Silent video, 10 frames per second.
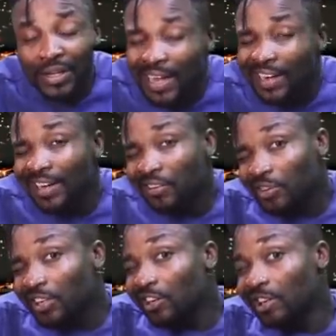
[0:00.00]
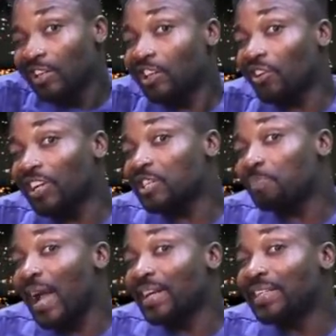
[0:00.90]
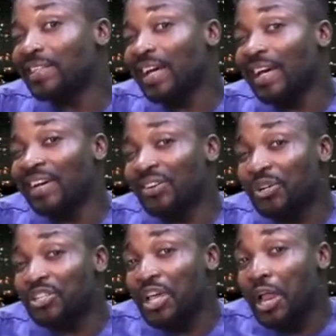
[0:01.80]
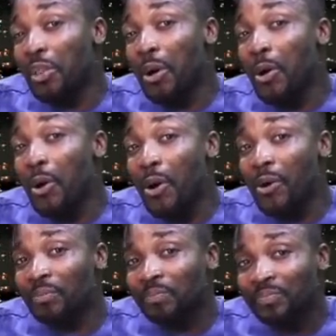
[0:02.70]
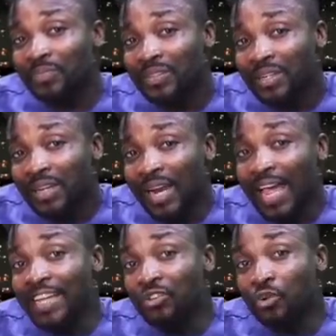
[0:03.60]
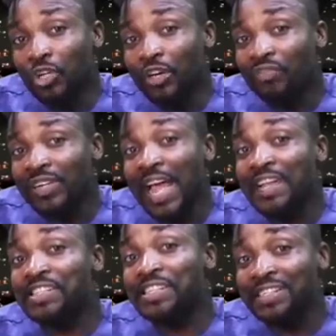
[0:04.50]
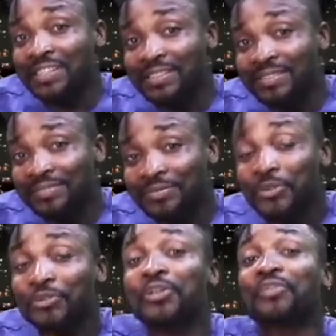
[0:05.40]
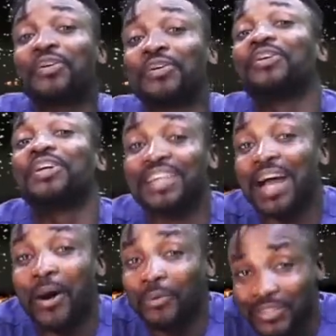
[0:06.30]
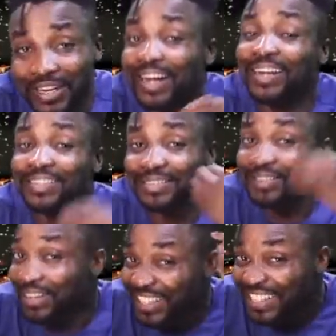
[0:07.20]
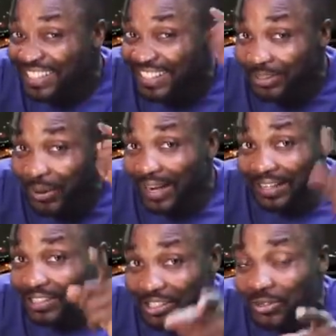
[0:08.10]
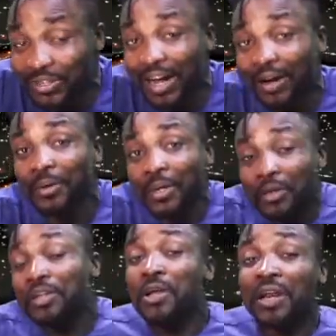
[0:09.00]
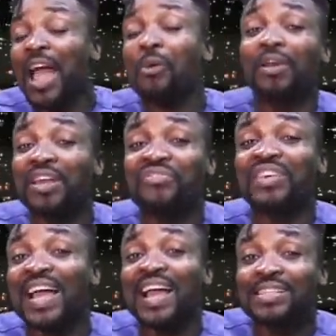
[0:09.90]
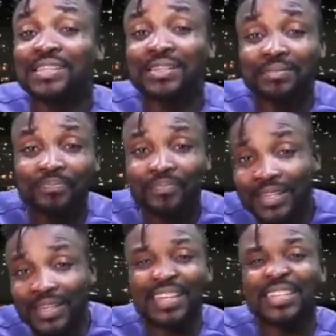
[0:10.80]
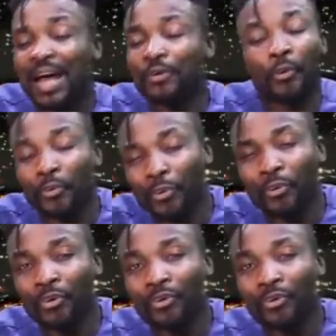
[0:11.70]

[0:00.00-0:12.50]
Now they call the spy the girl. You call the say hello. Lying good day for Nancy. This is when you know the yeah, who's a listing or the teacher now. Lying good day for Nancy. The guy say, no.